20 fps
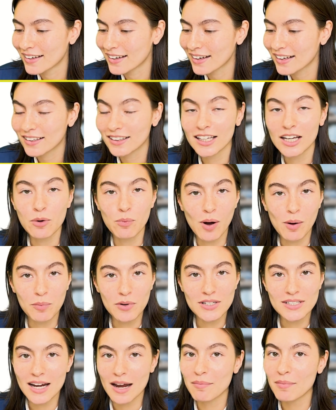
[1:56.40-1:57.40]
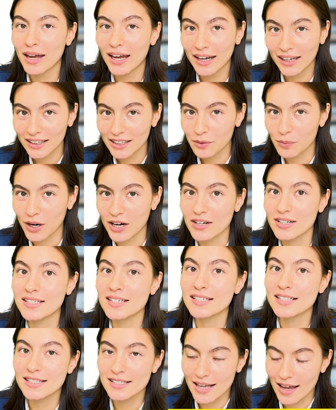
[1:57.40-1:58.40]
Click one more time anywhere
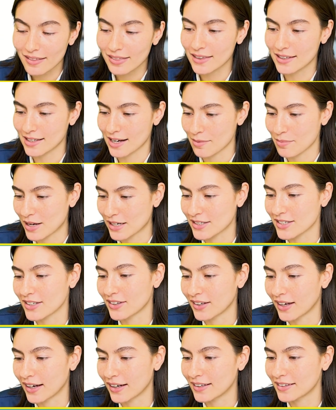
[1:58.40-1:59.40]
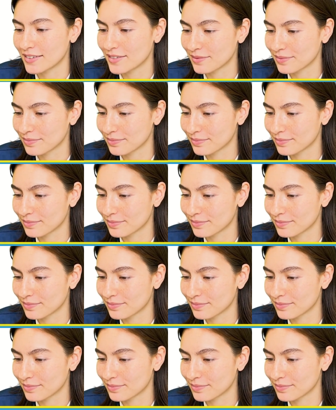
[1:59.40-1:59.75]
to set the dimension line.